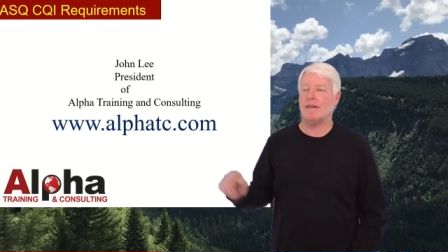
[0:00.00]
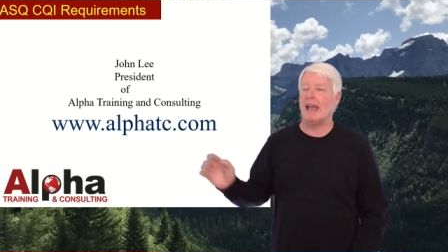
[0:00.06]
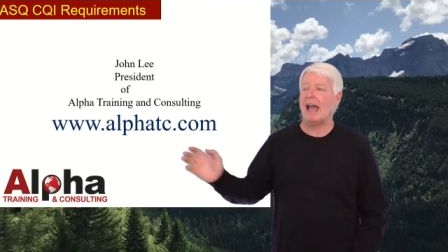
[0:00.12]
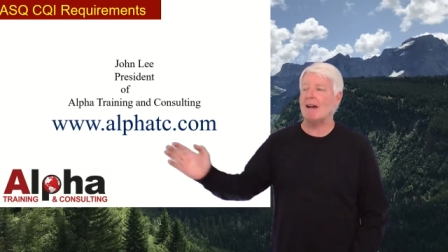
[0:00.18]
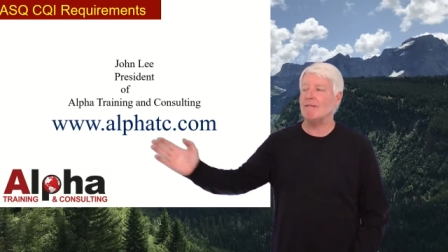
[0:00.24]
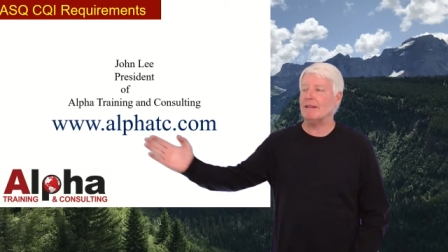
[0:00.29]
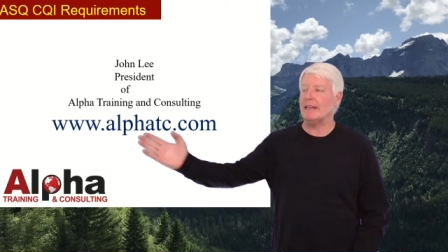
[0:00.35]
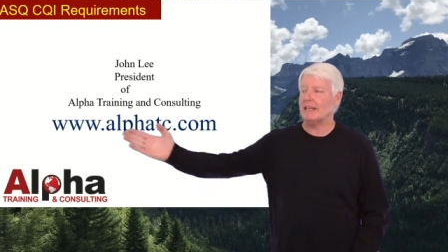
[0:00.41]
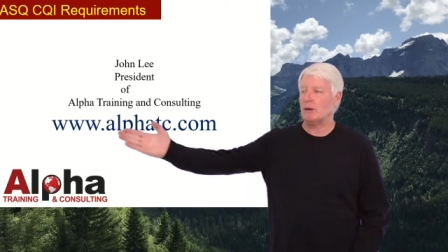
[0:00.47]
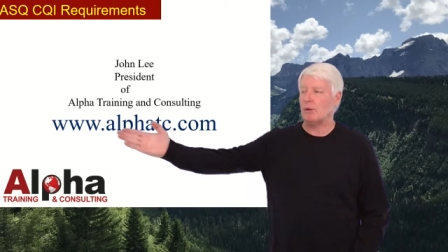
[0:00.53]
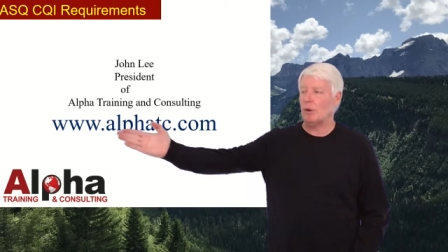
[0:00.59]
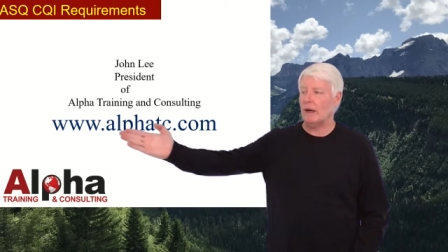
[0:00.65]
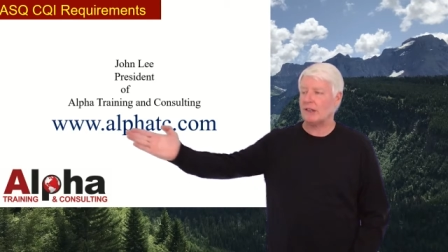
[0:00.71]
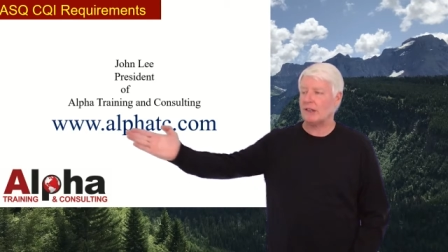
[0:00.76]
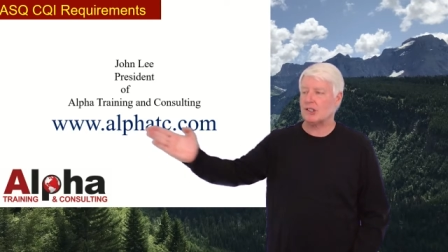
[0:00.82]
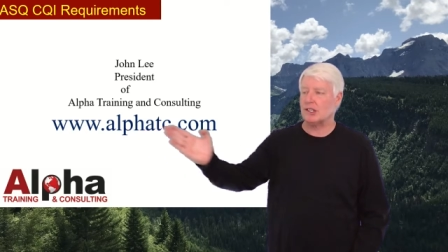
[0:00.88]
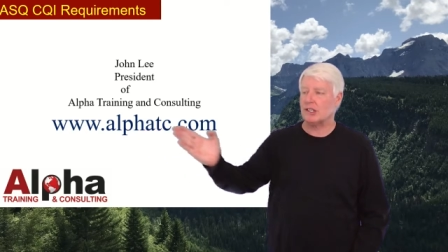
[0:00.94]
If you have any
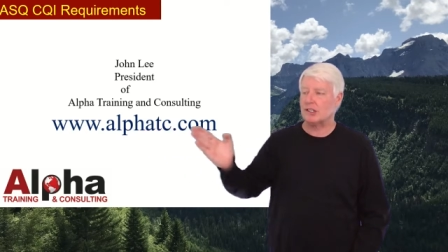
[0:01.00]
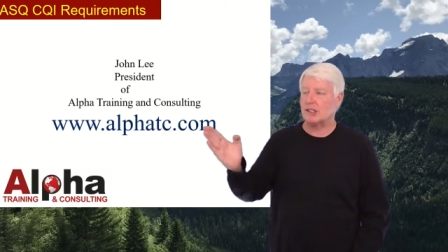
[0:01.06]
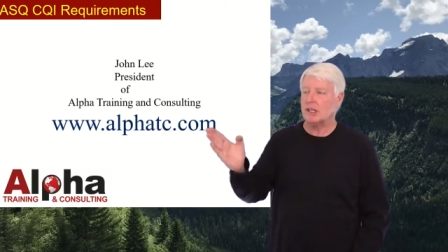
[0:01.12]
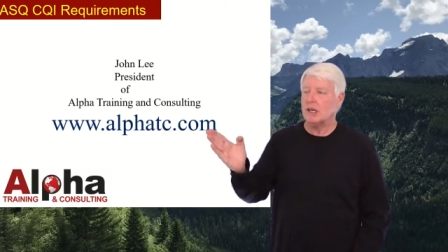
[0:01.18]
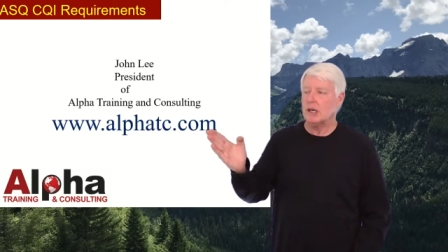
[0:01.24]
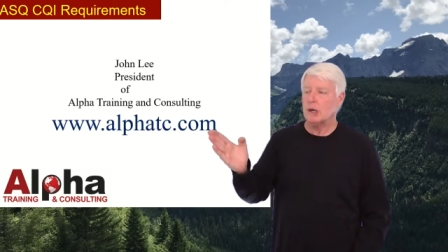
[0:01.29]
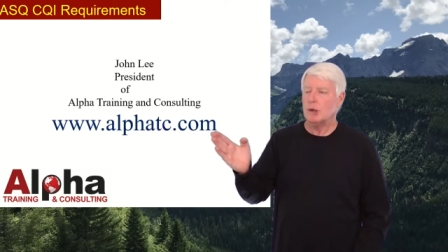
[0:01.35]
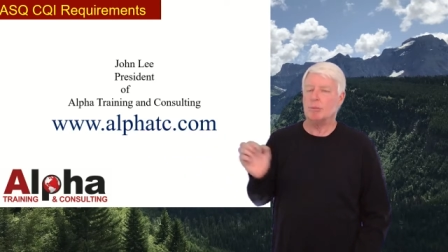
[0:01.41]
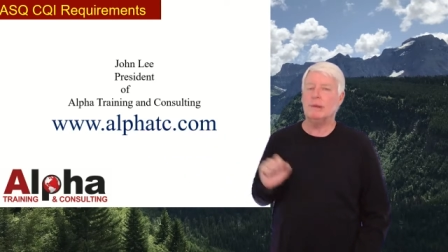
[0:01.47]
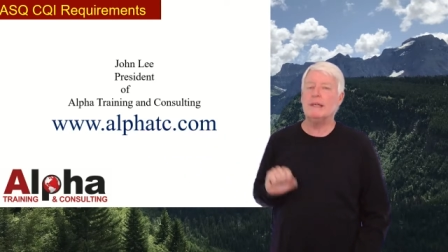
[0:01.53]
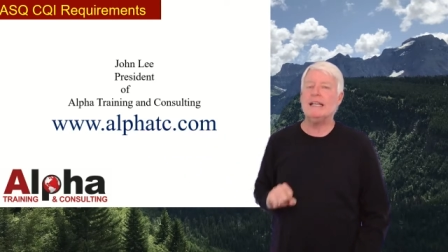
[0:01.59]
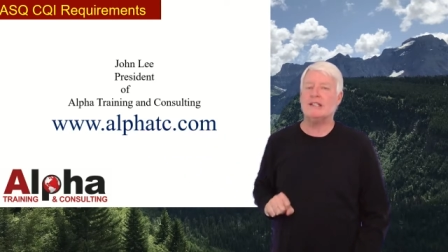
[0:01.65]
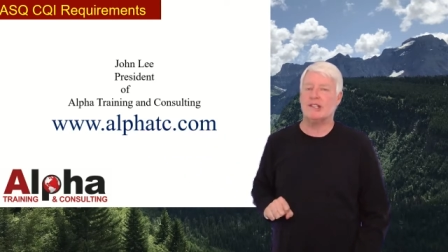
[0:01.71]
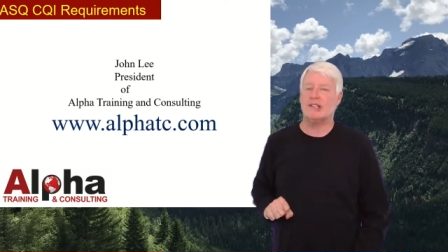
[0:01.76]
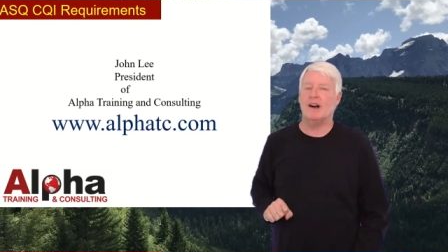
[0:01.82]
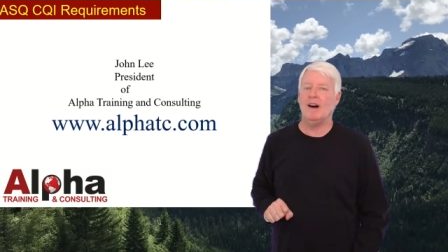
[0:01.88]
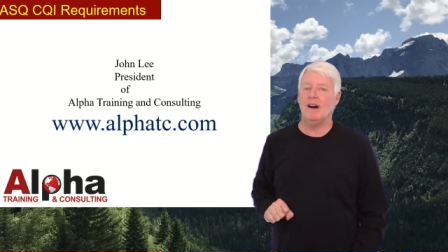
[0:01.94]
questions,
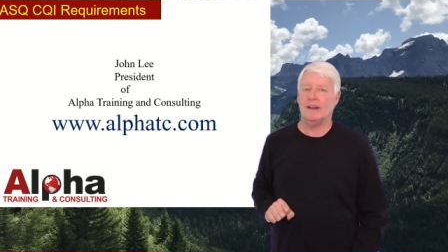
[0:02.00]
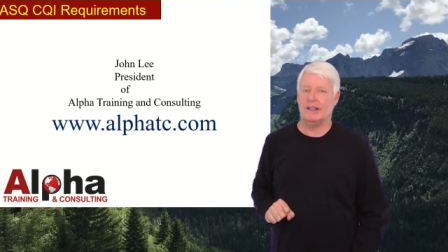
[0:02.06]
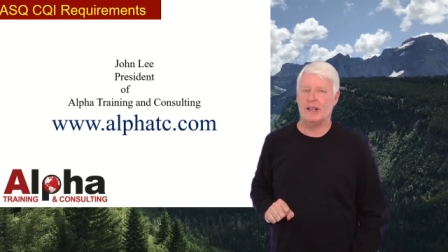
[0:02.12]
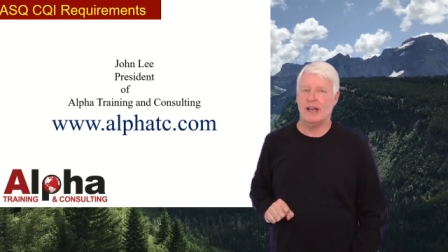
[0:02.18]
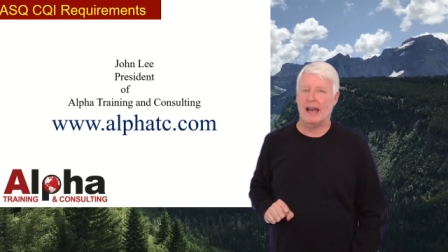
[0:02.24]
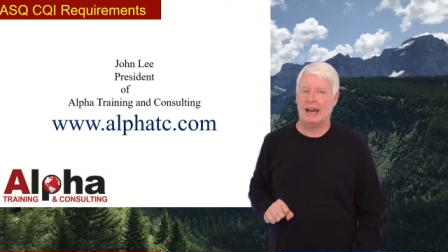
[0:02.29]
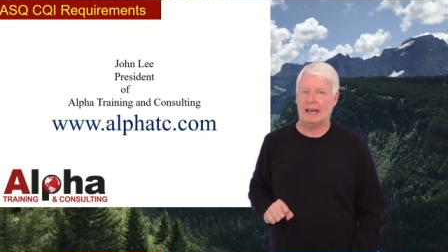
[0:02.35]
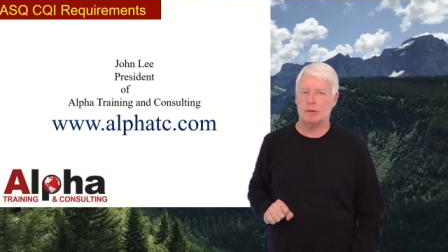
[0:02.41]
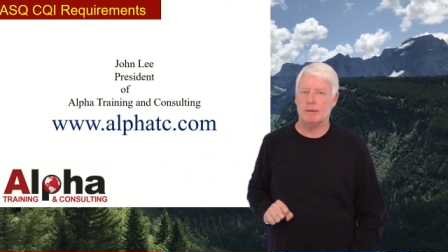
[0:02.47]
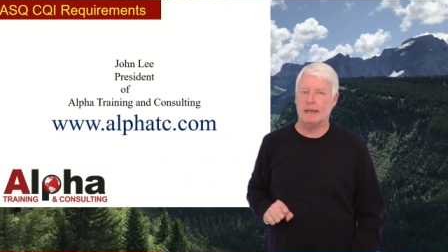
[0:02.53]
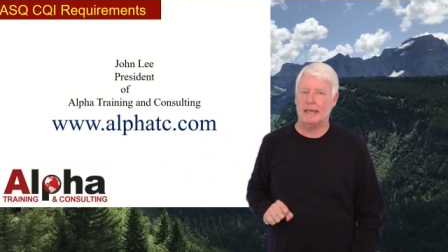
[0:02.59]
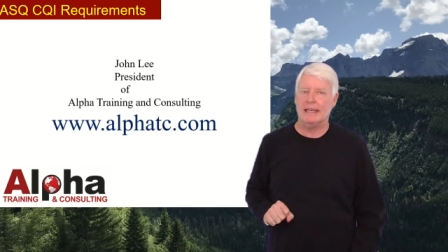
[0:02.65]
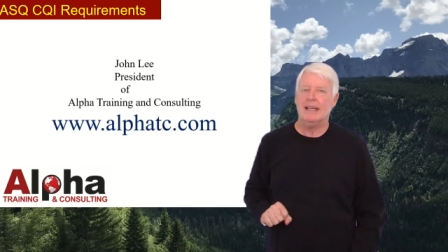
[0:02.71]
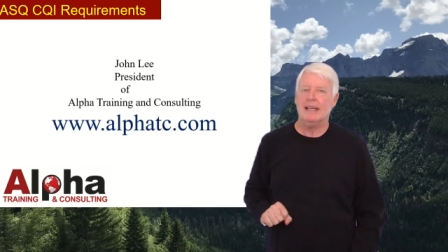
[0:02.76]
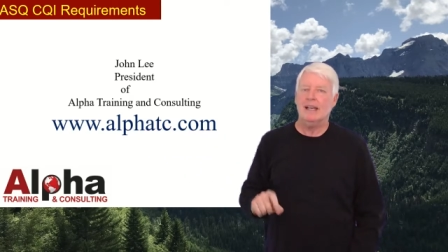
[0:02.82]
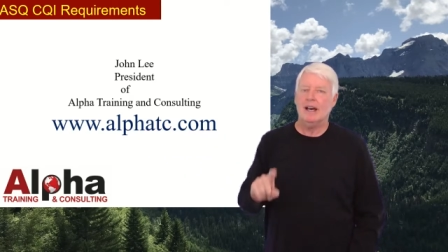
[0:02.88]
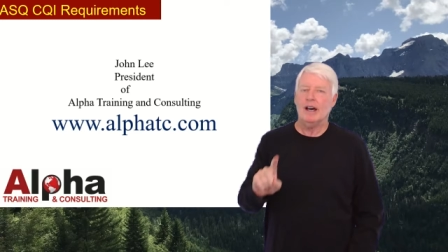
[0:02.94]
please contact
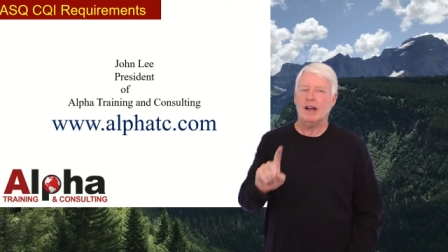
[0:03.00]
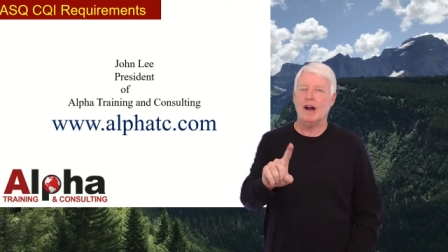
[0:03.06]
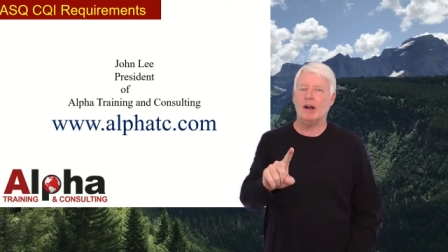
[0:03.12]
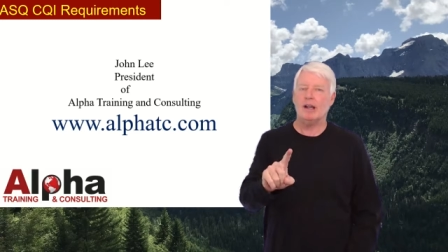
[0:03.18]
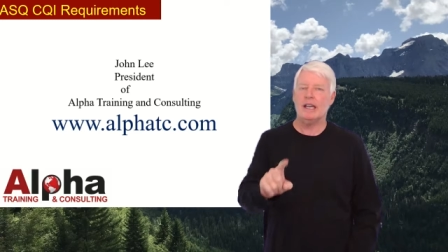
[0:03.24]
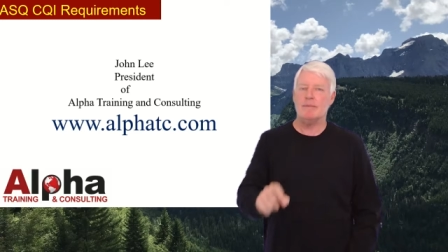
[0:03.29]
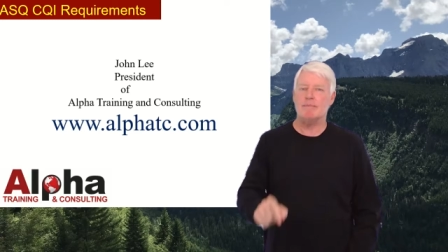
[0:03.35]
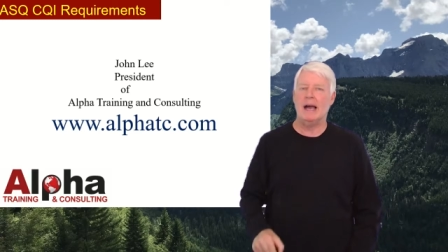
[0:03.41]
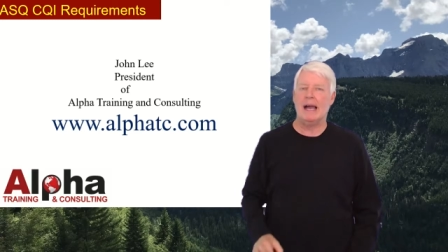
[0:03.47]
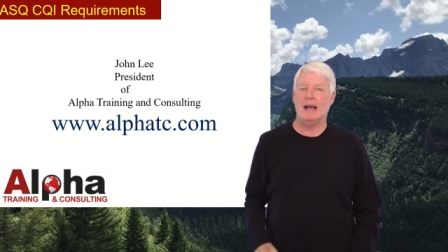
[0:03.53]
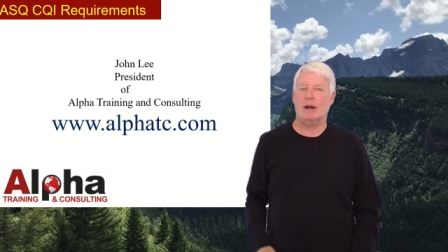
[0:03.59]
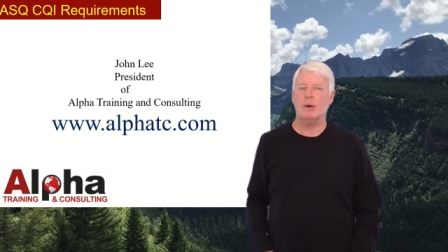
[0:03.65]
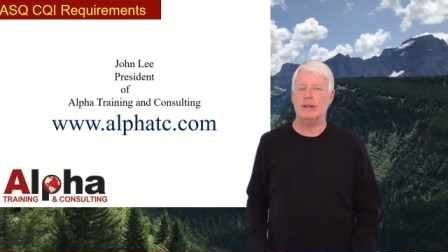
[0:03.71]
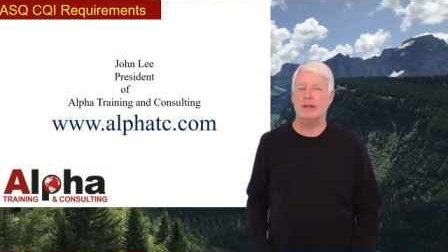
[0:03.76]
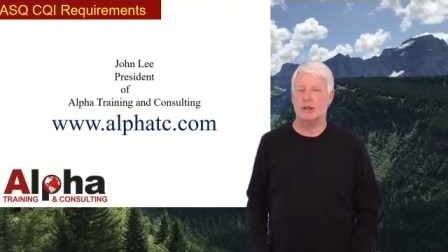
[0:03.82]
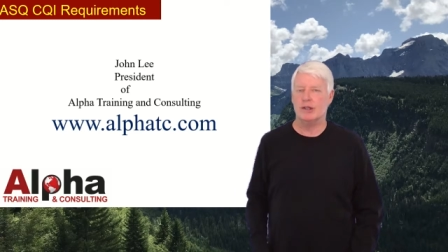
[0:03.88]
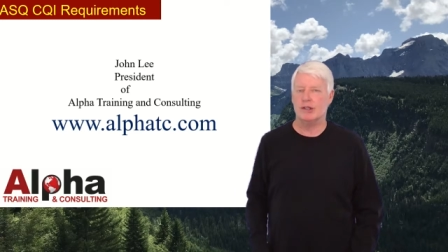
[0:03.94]
me and I'll get
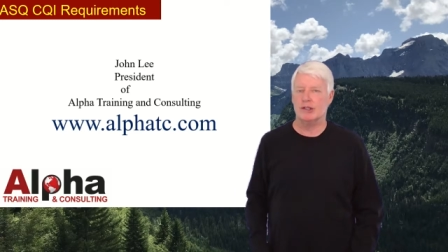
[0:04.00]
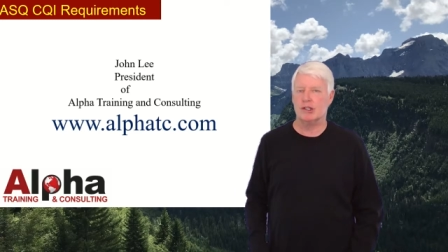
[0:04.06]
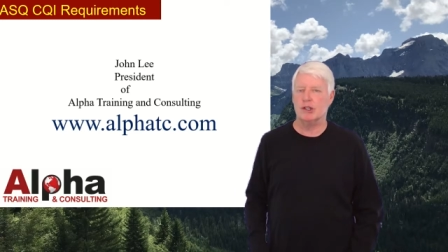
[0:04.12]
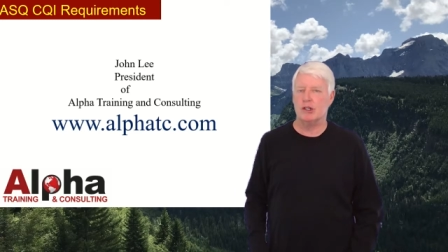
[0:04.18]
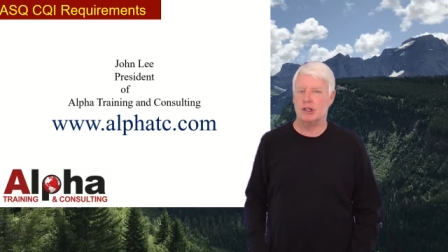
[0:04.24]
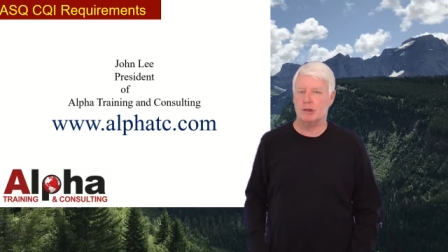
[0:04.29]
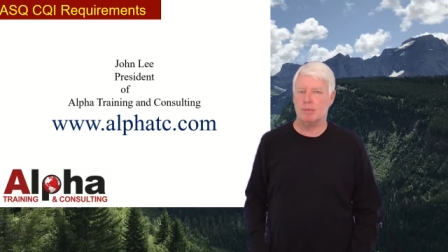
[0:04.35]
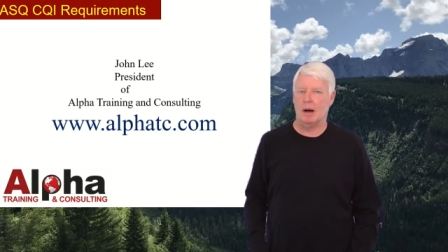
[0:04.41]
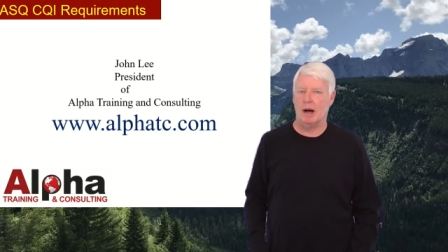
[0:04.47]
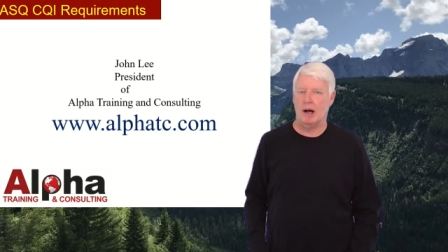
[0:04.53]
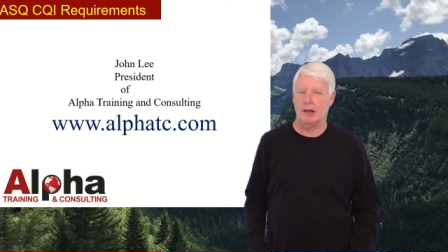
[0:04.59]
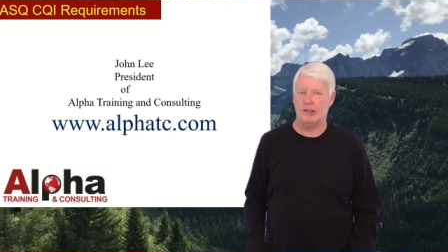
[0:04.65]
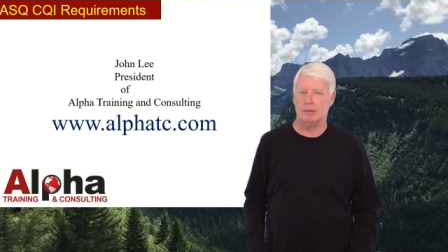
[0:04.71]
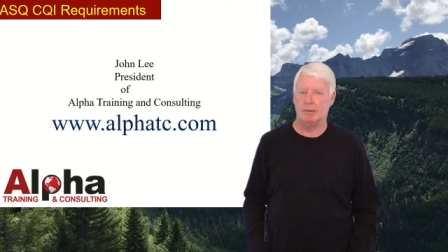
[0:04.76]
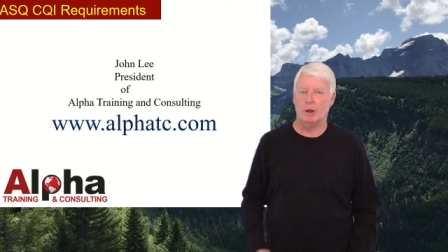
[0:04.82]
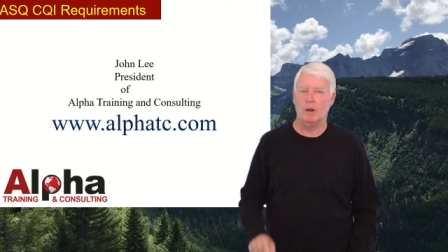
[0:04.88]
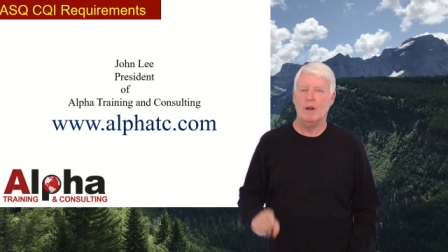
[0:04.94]
back with you as soon as
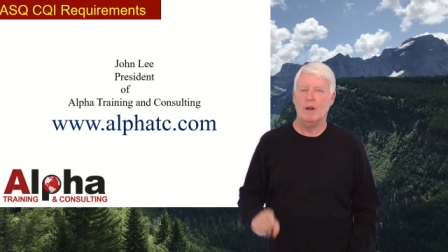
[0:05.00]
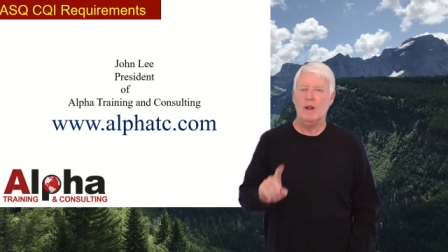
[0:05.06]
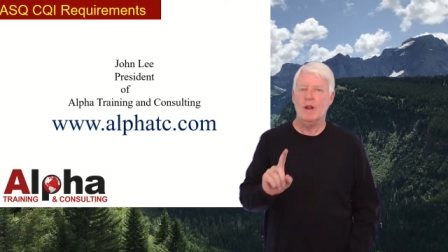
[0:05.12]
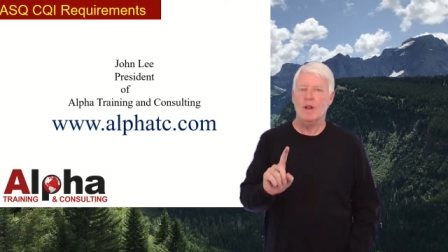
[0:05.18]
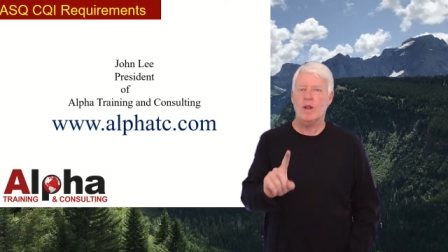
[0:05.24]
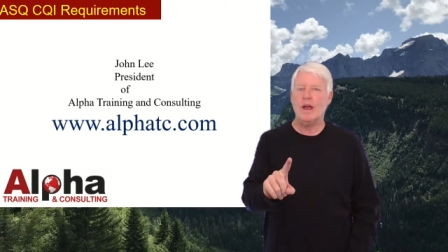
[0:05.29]
possible.